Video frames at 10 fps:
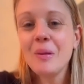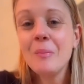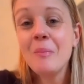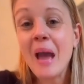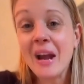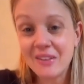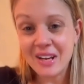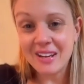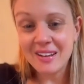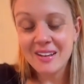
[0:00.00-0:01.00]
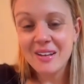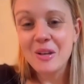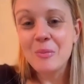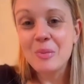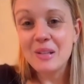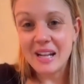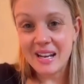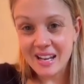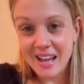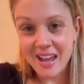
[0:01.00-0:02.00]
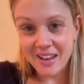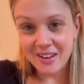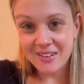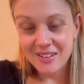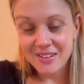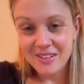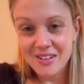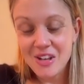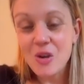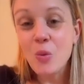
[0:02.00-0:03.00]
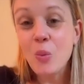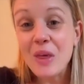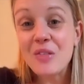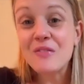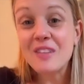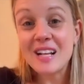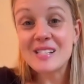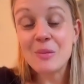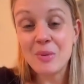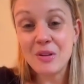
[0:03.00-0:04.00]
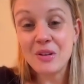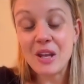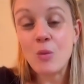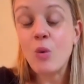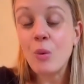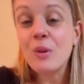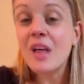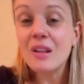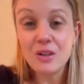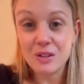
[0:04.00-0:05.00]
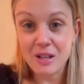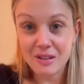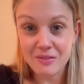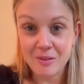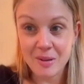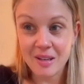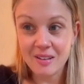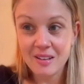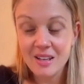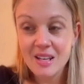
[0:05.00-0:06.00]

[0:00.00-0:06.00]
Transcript: marry planning ahead with flexibility, what would that look like for me?